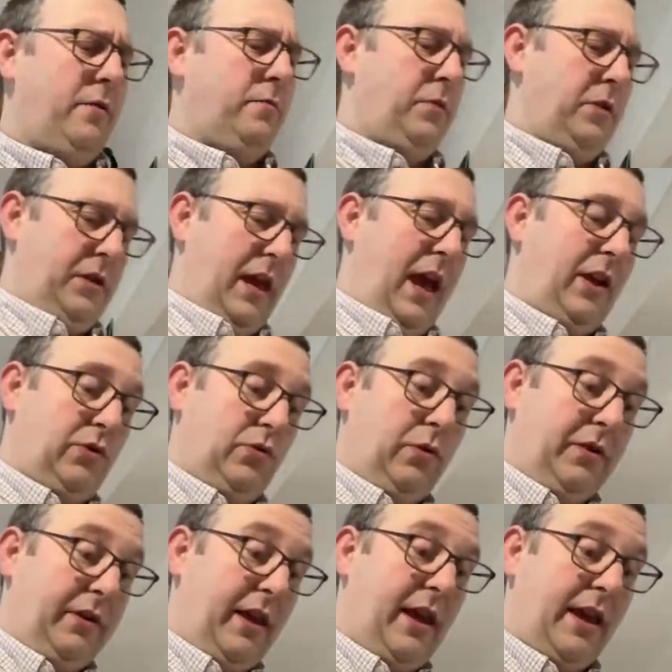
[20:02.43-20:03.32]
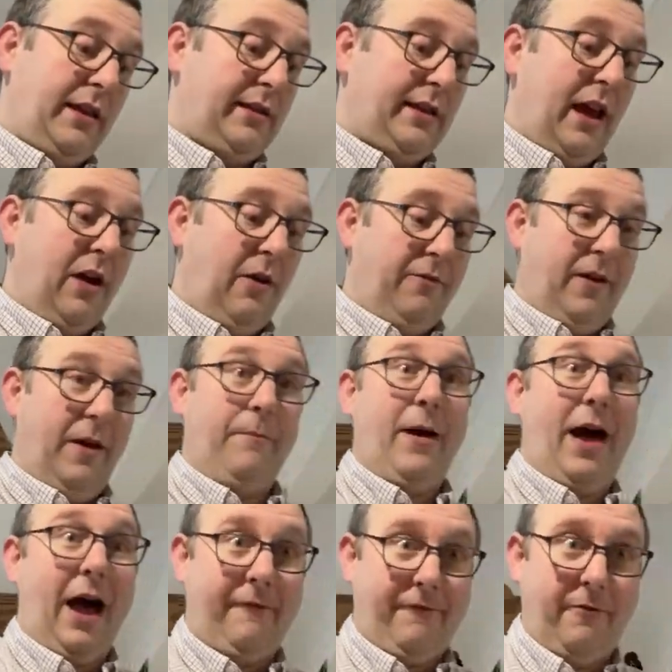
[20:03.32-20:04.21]
but the actual thing itself,
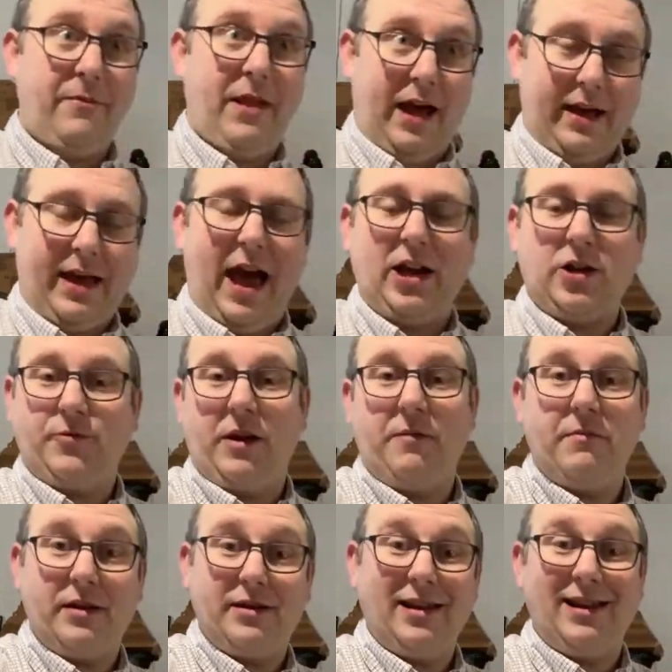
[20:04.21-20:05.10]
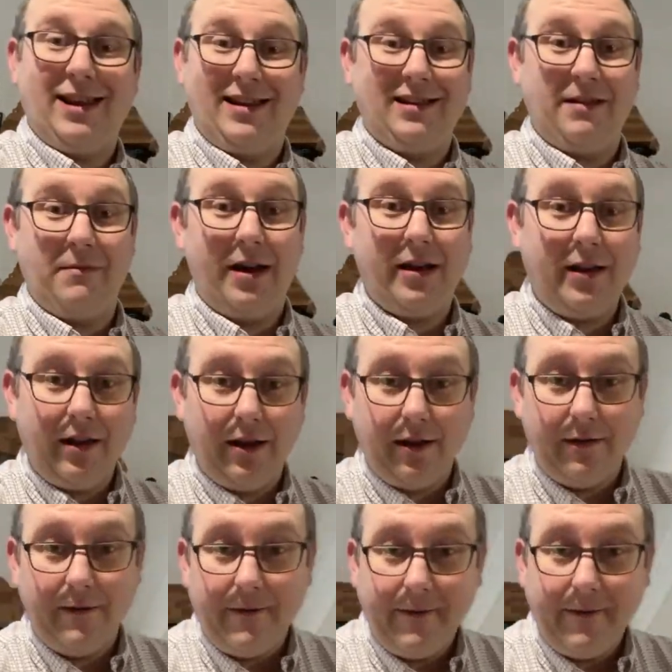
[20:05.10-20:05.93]
apart from that catch being missing, is immaculate.